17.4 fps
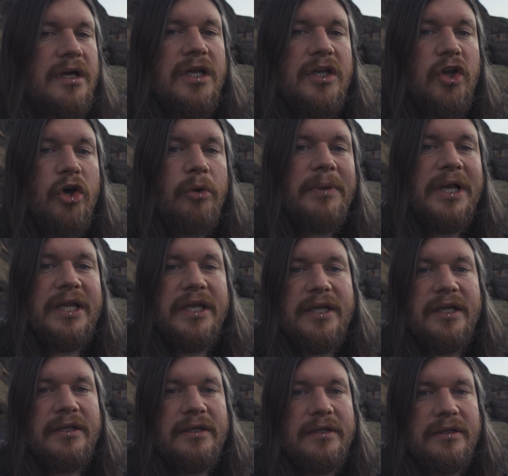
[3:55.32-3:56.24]

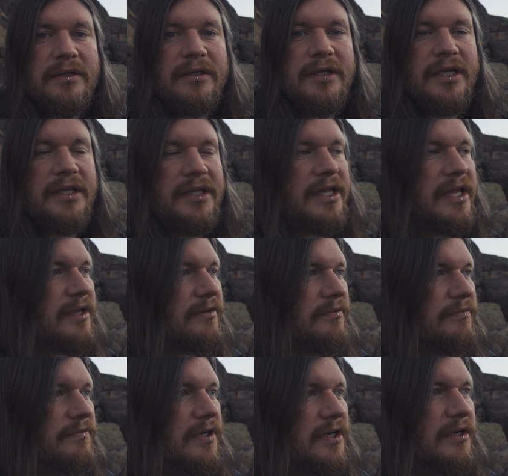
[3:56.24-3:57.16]
anomaly in their
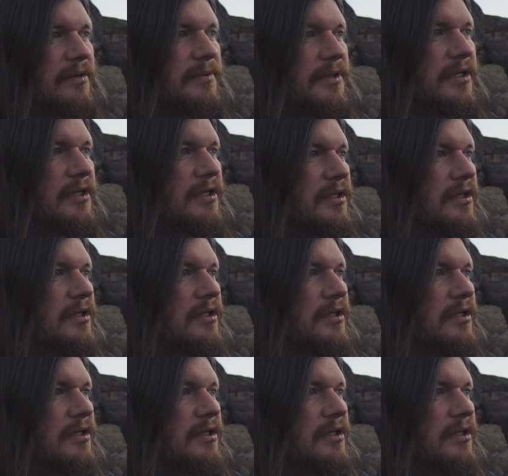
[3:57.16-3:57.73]
environment,